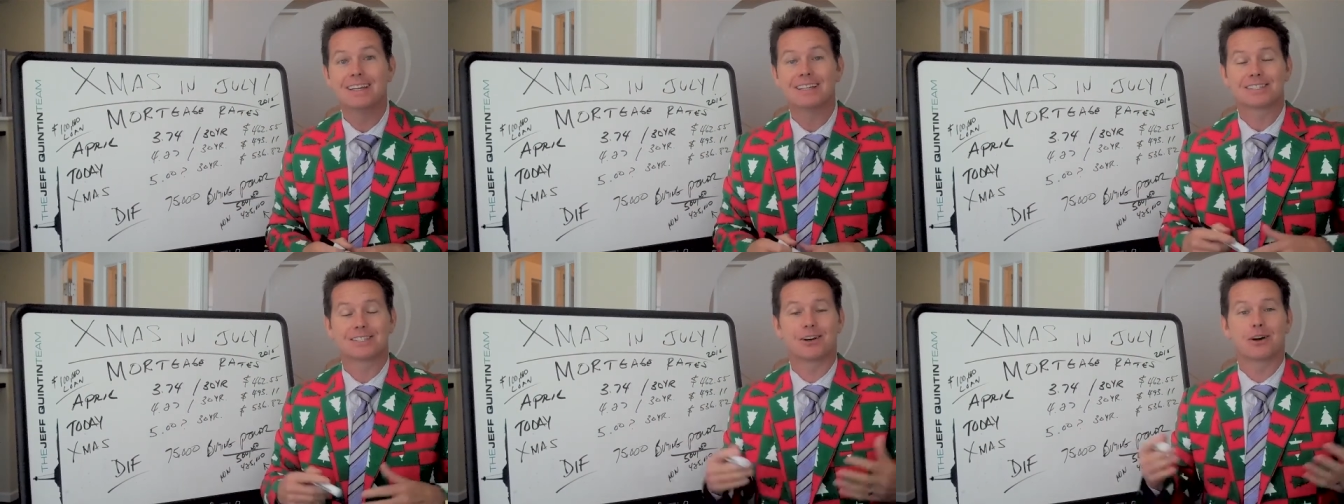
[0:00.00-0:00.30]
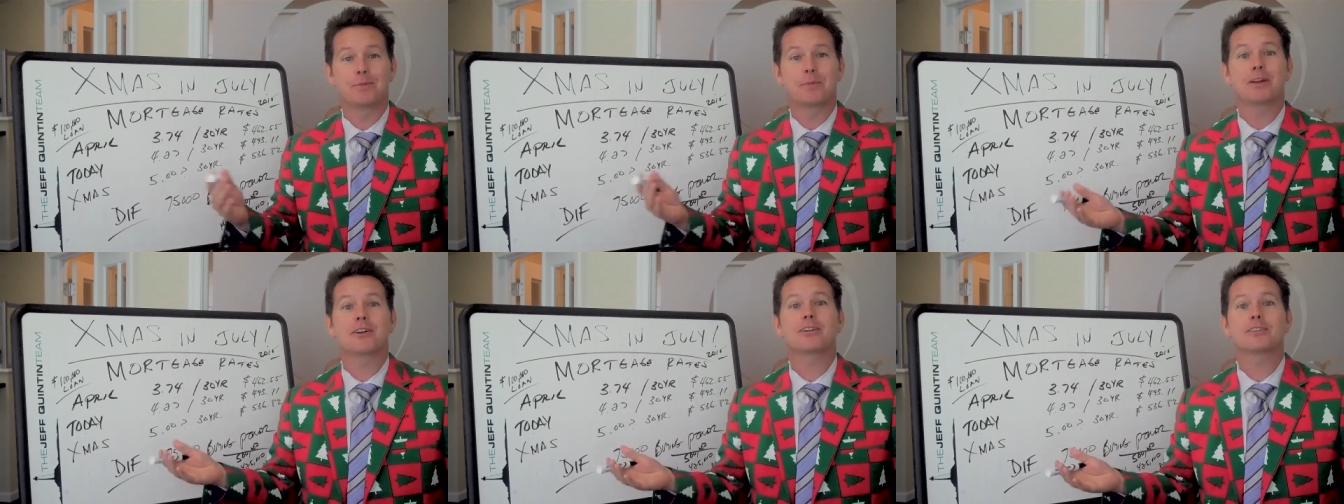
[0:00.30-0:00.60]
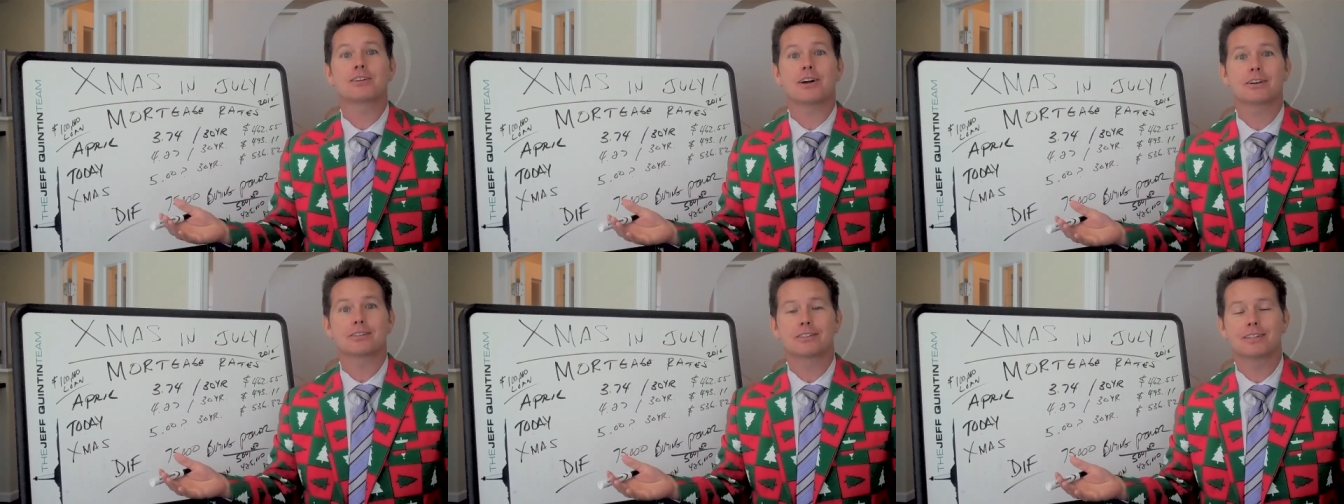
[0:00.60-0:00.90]
So I'm here
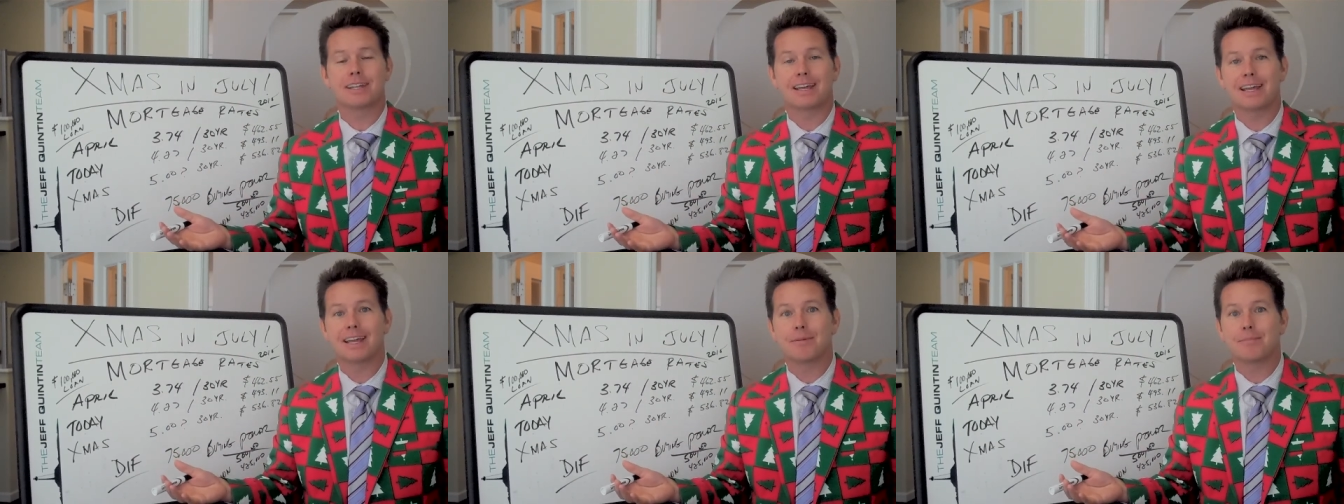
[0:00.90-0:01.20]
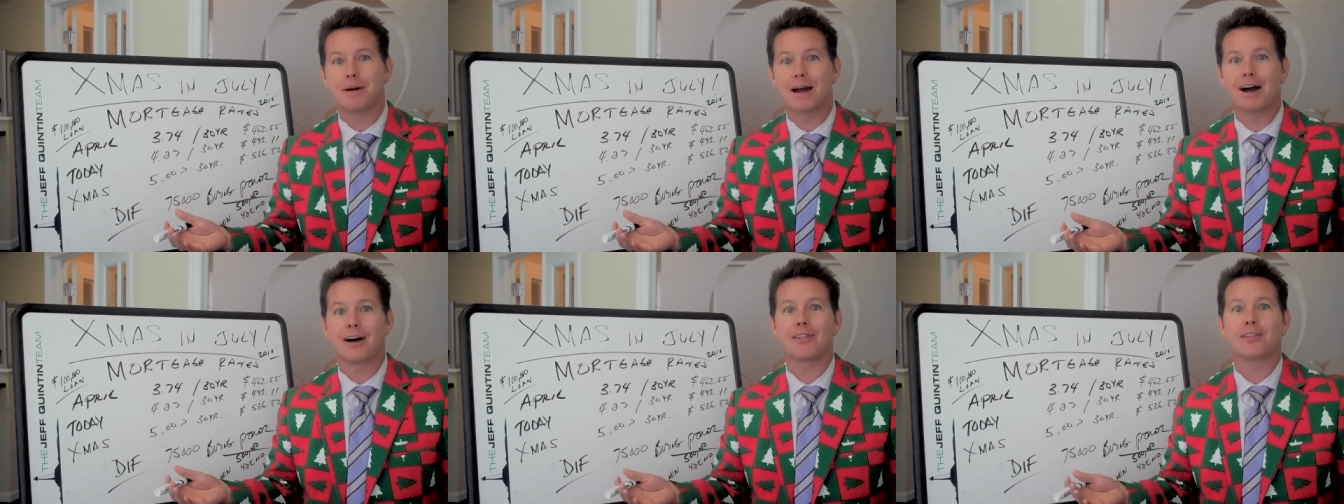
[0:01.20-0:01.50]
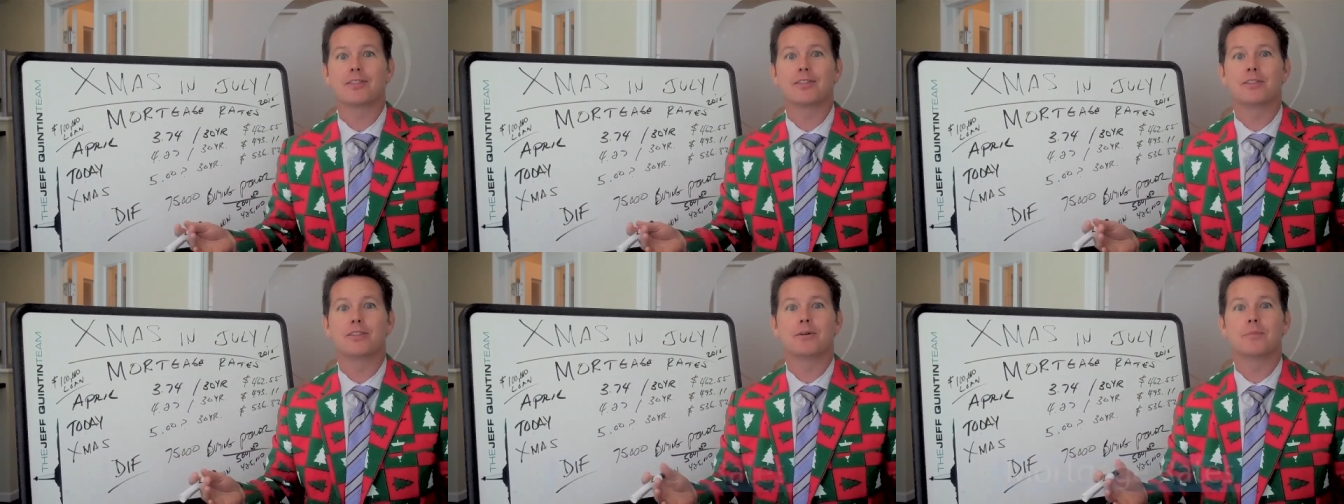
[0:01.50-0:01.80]
to talk today
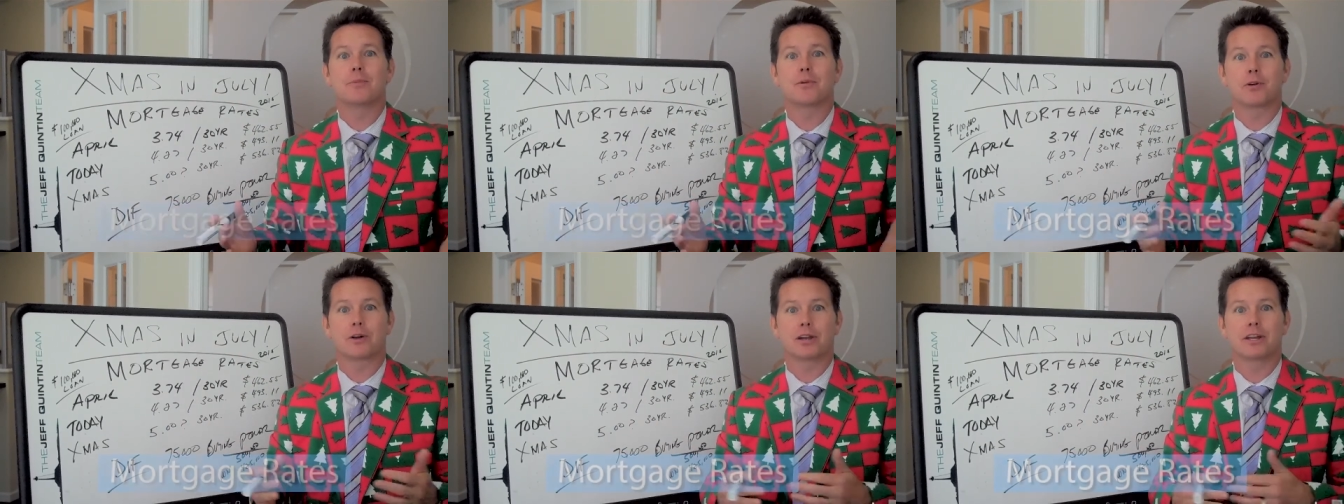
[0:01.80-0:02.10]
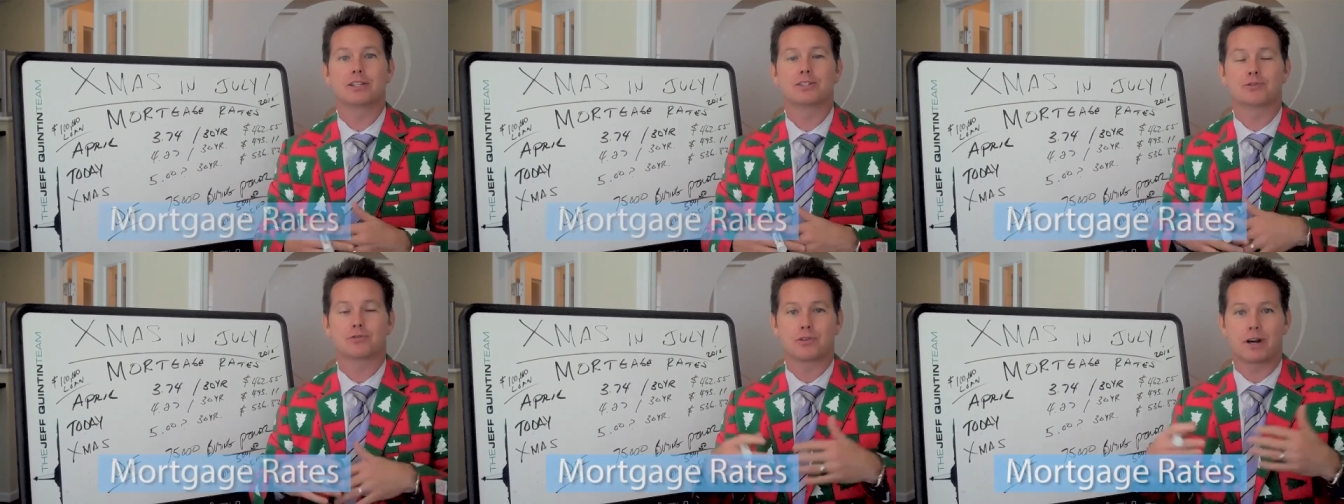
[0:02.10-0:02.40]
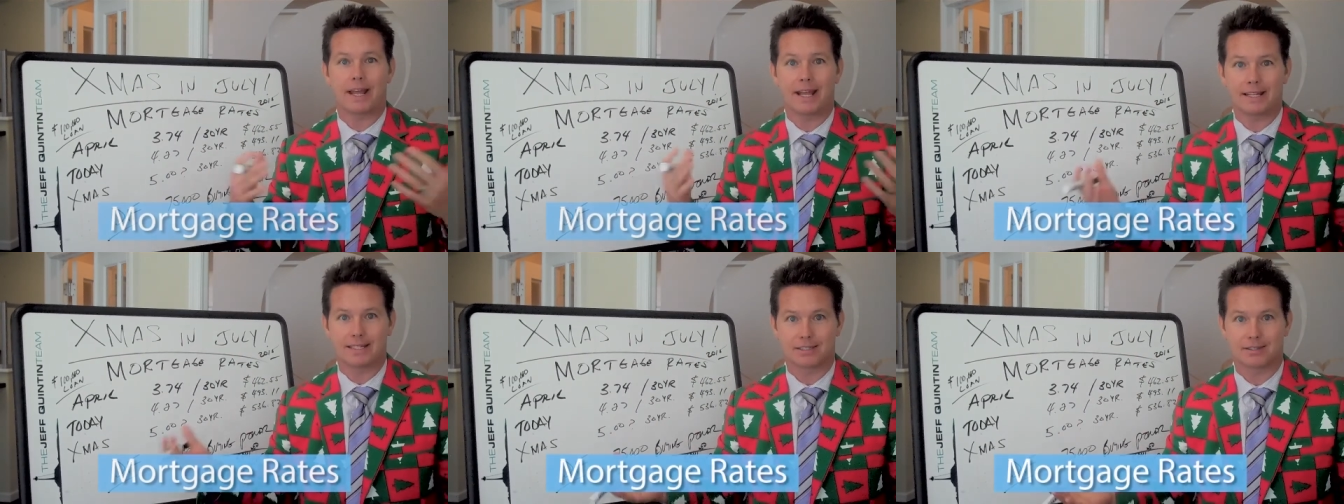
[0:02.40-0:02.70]
about the mortgage
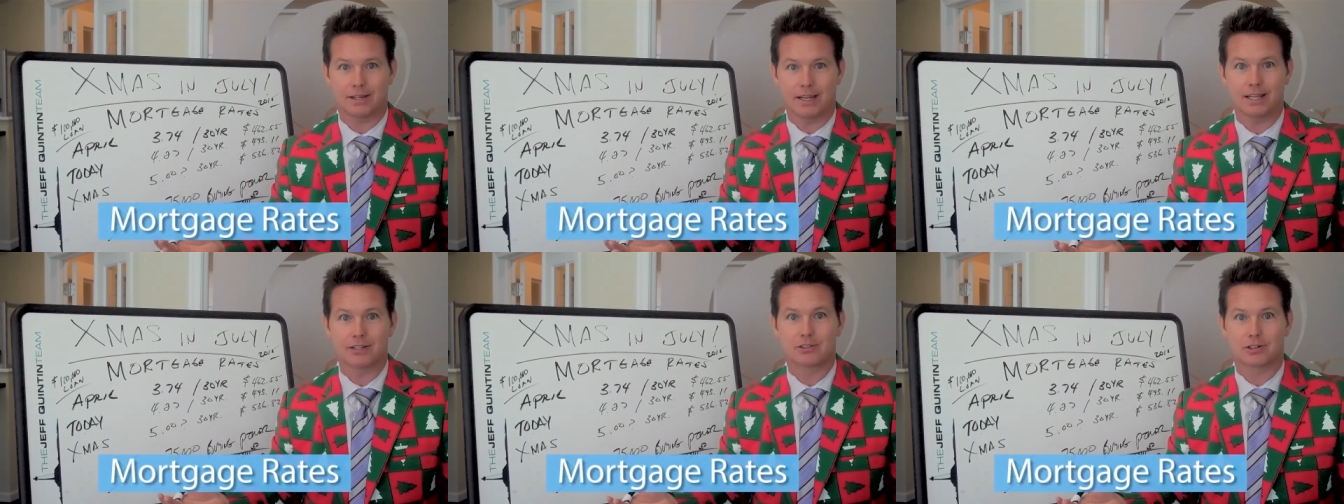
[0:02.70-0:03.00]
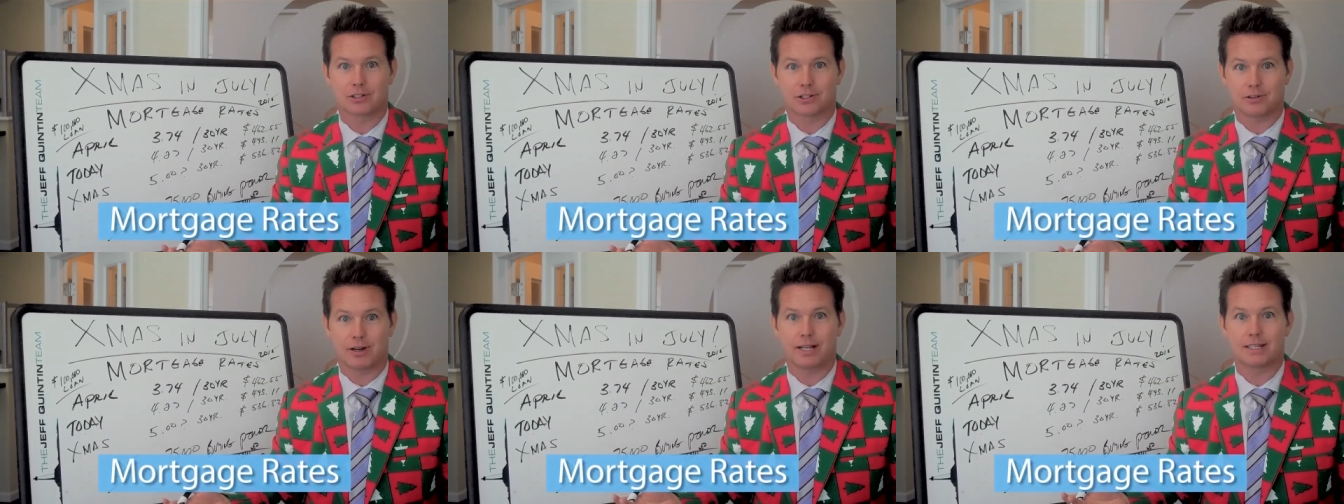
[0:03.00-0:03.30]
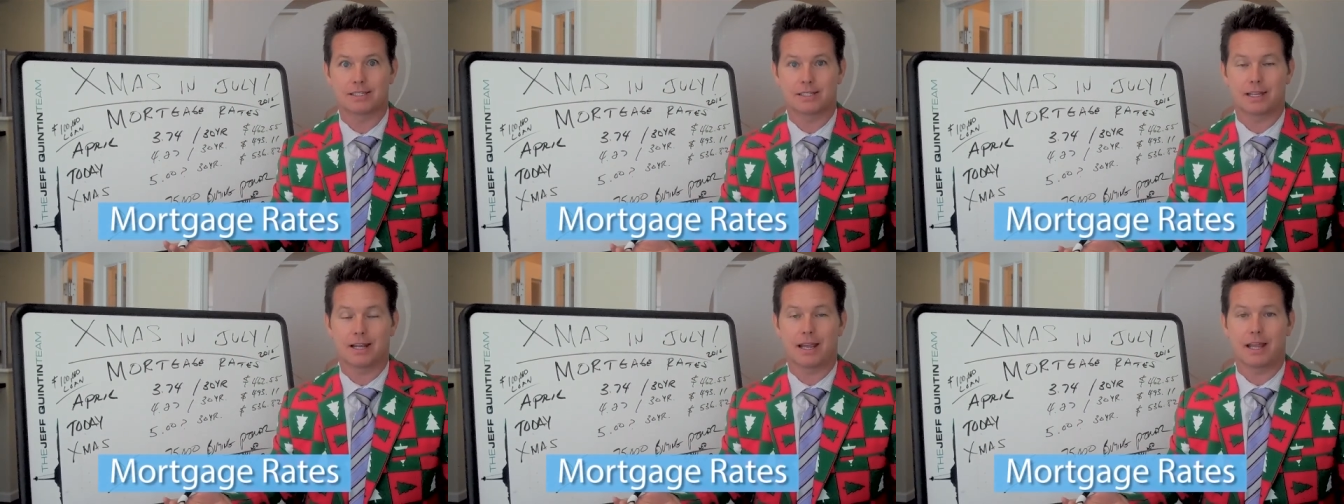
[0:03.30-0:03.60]
rates, interest
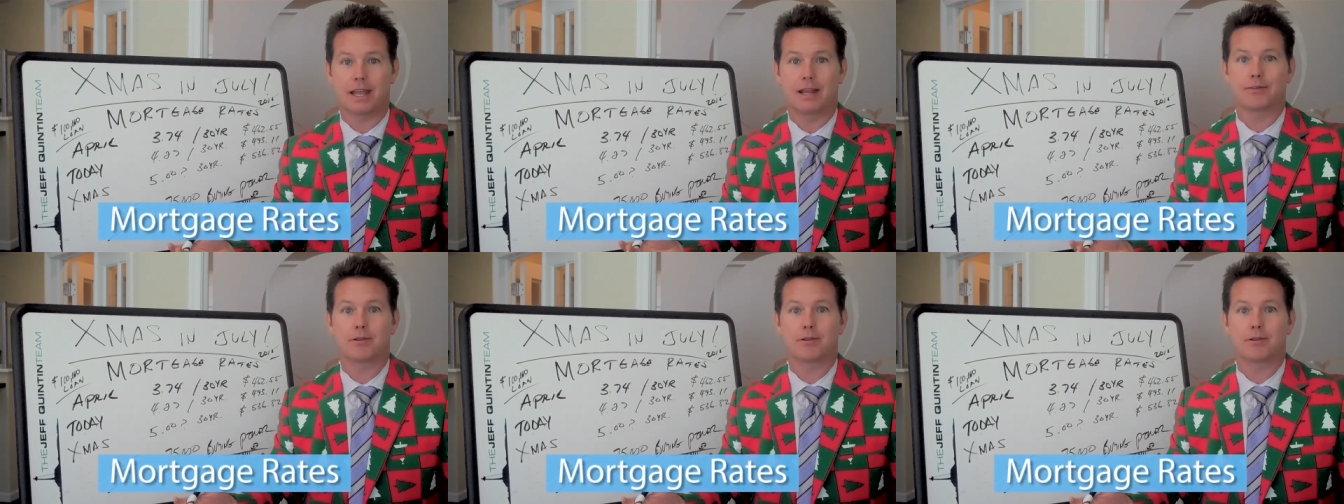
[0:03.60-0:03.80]
rates today.